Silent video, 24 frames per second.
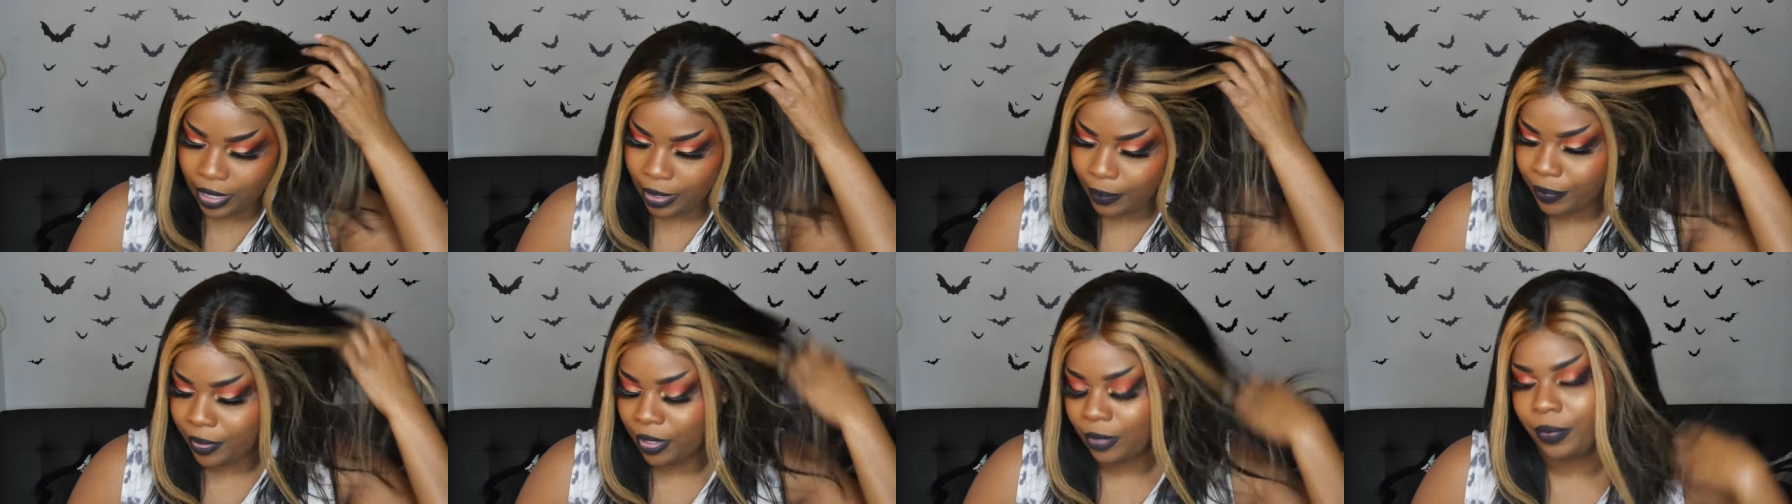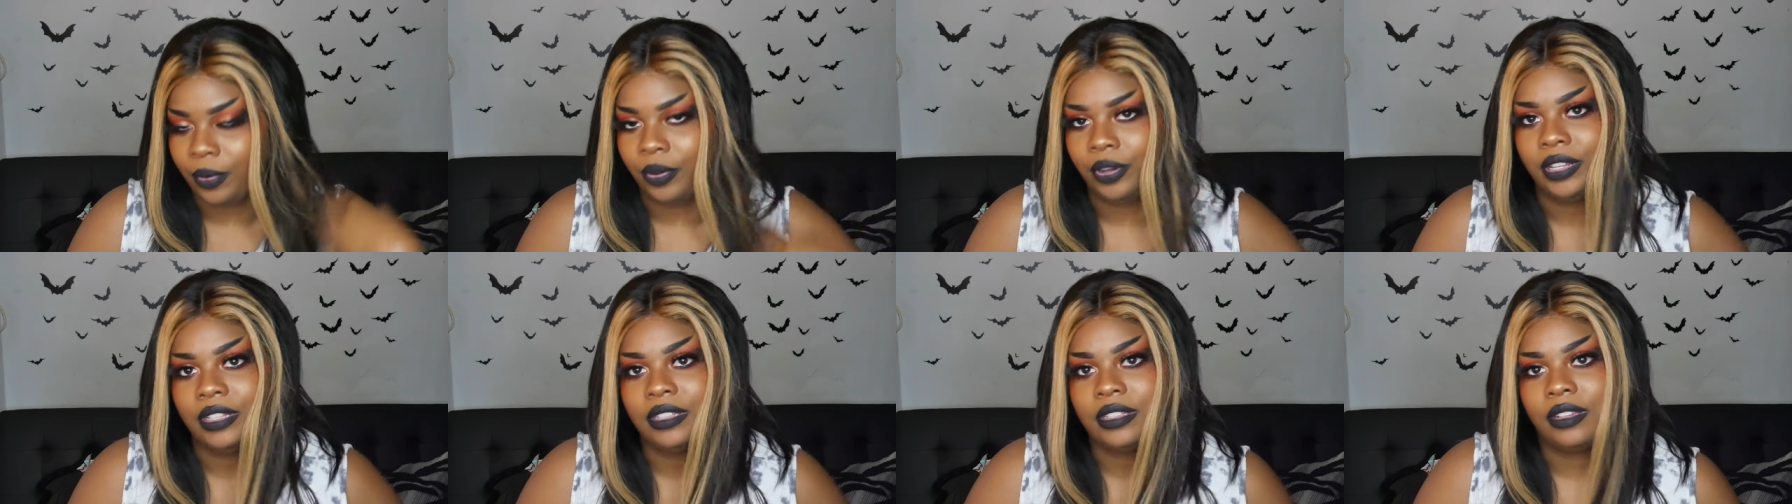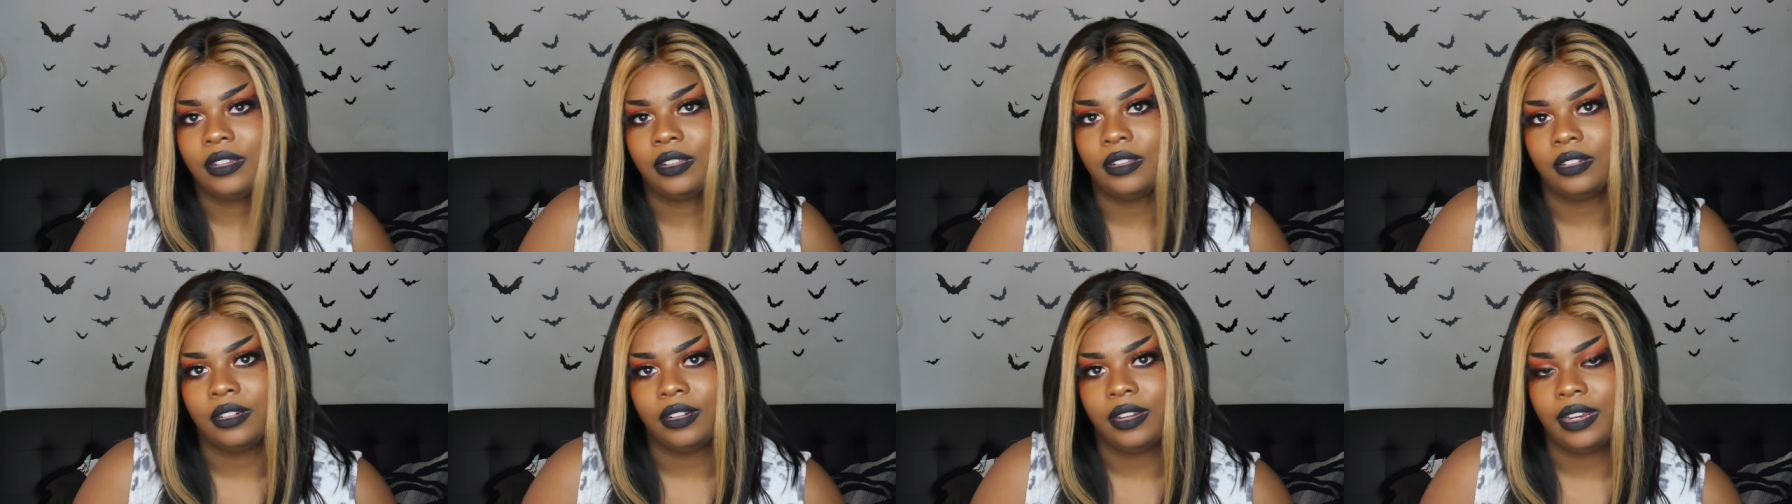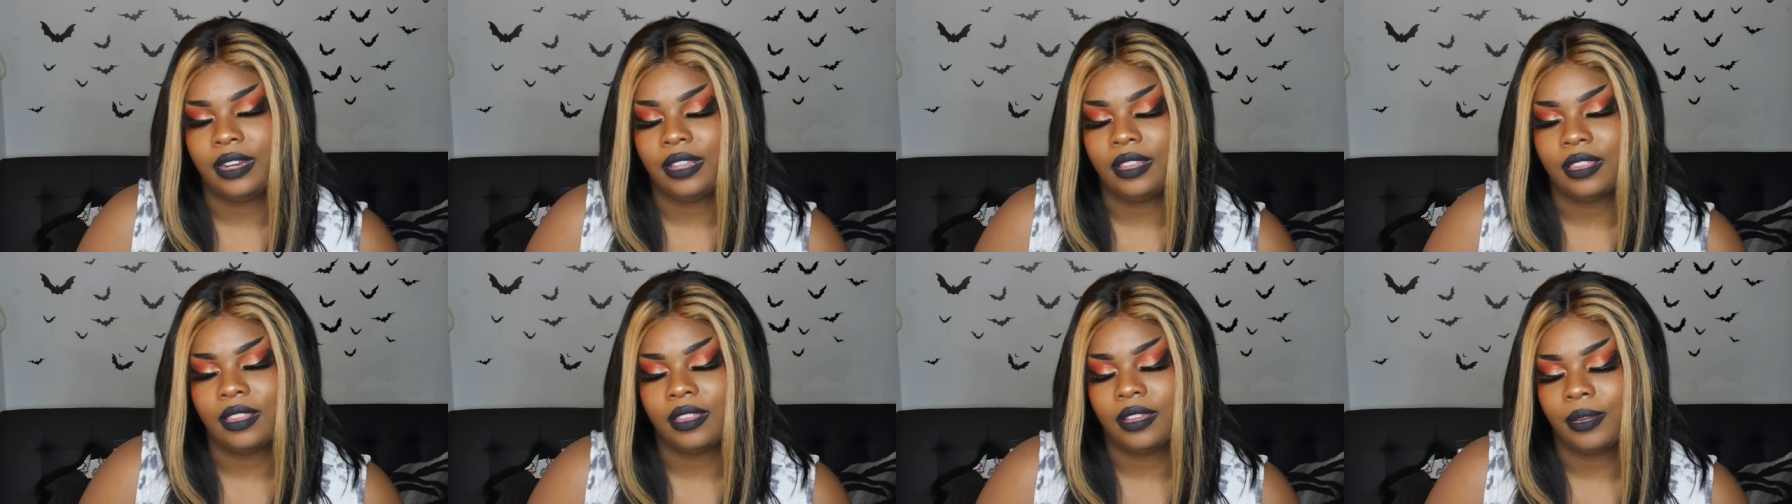up in a ponytail or
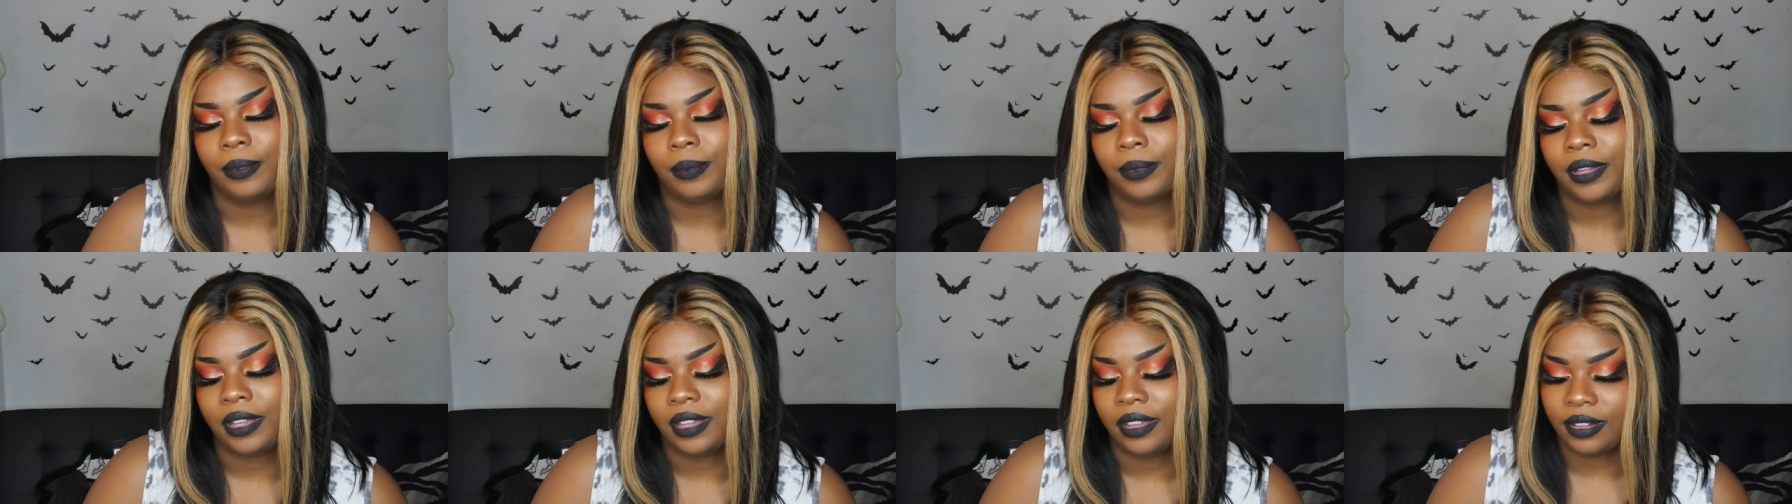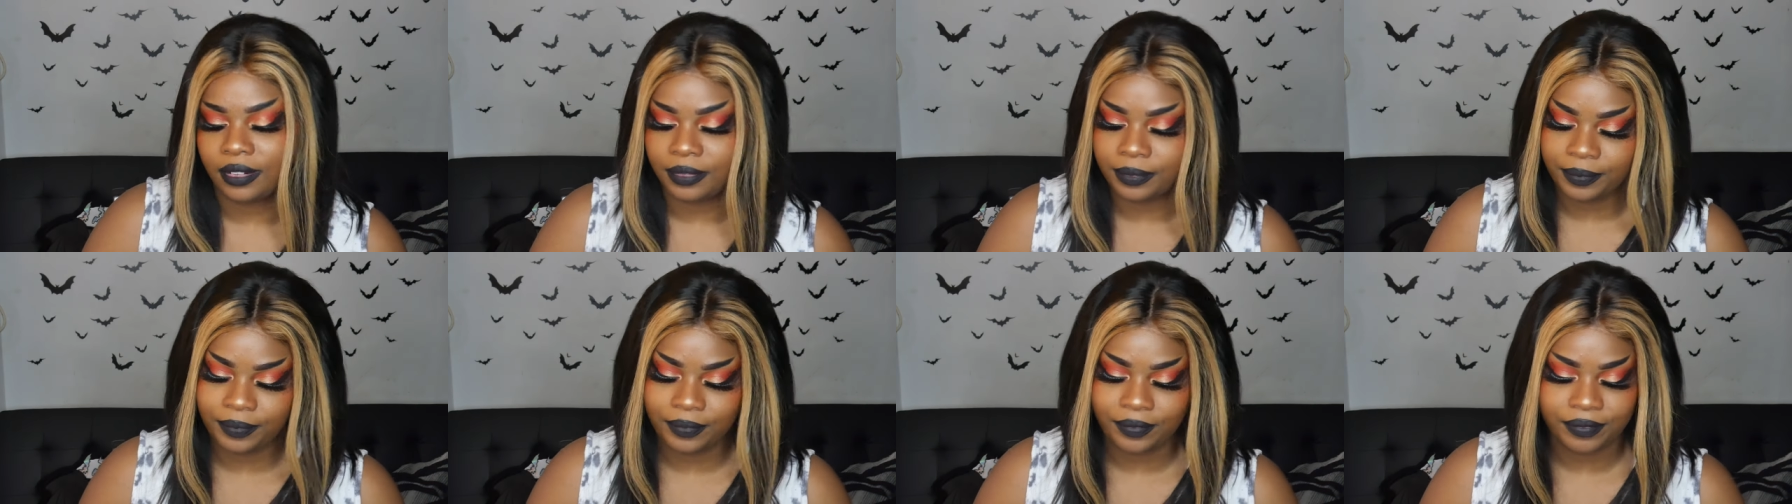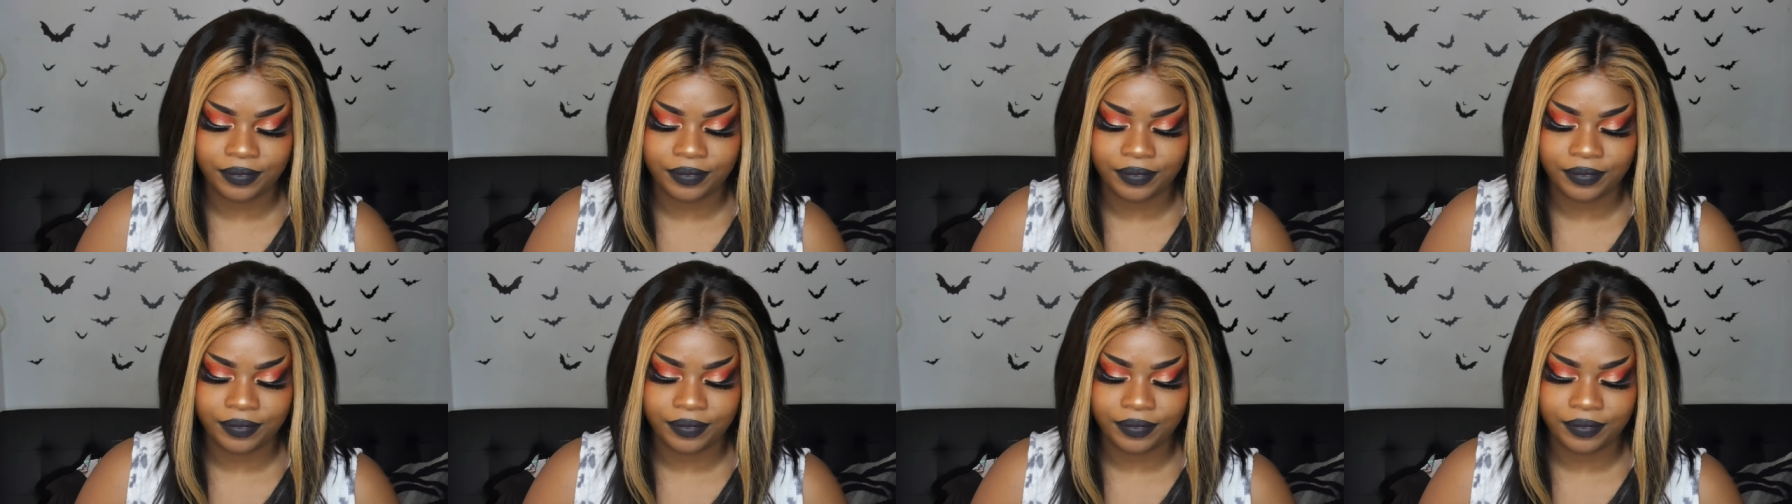anything, but